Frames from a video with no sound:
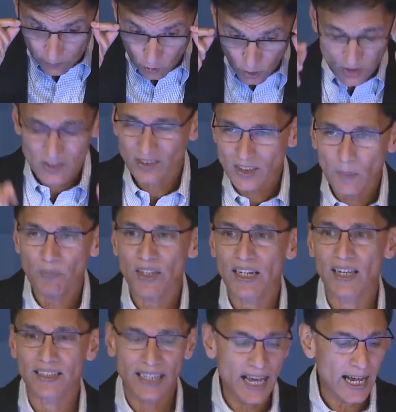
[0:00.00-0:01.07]
So it's something
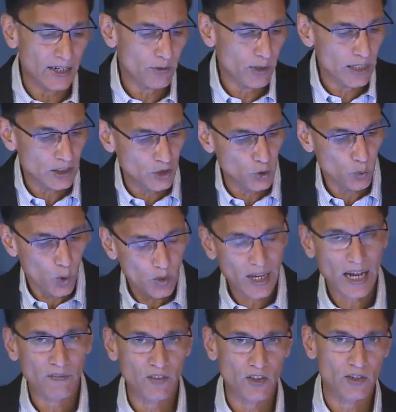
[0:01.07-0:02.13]
like that, right? You want to
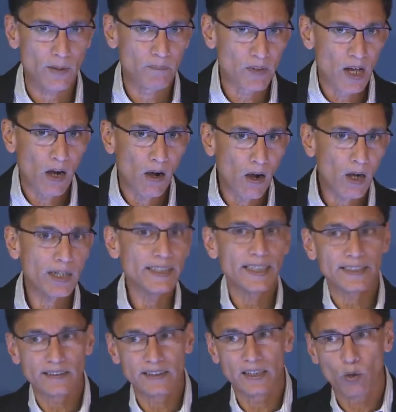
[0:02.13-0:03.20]
have this
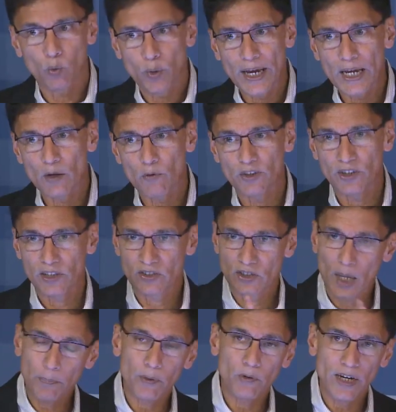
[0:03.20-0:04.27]
architected in a way where there's
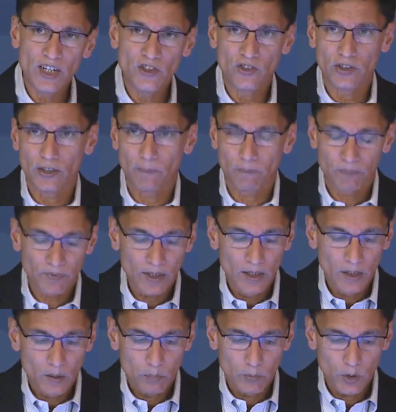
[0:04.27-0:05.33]
separation
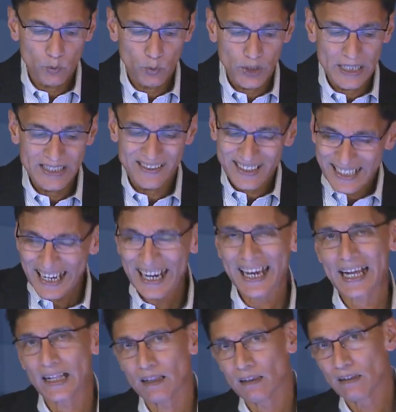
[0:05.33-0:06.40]
between
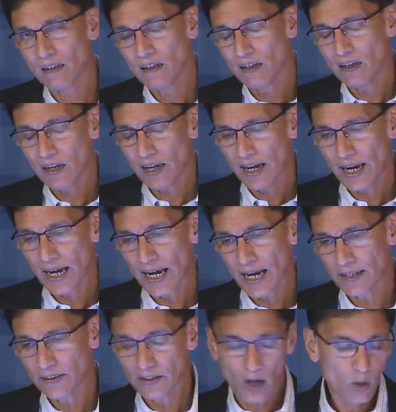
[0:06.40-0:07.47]
scale
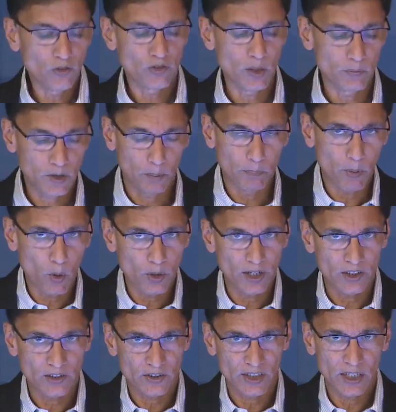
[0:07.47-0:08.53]
and the downstream
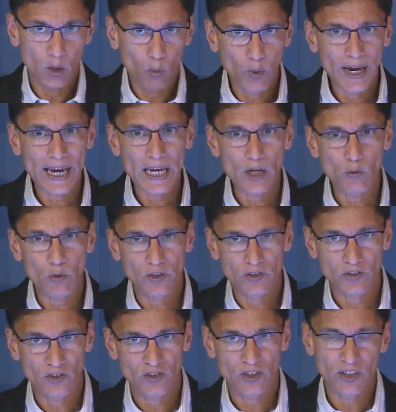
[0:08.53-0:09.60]
components in a way which is
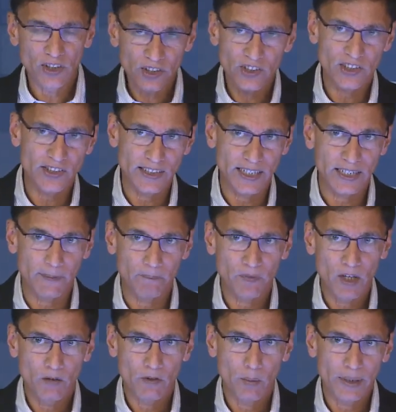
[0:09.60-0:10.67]
synergistic
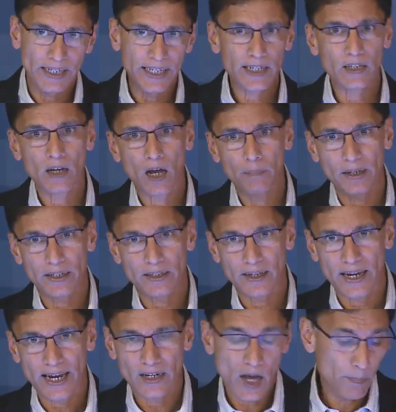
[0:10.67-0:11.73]
from an economic
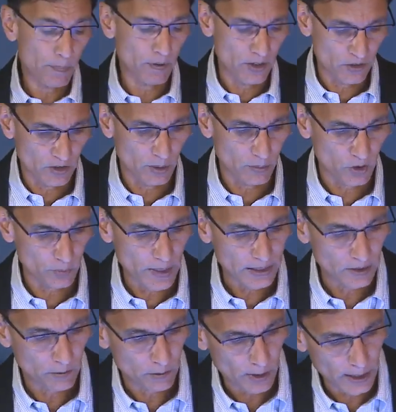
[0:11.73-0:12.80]
and operational
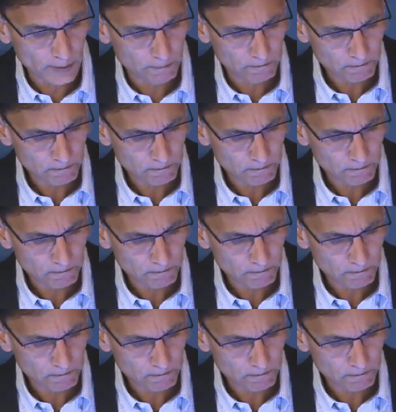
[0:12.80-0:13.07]
perspective, right?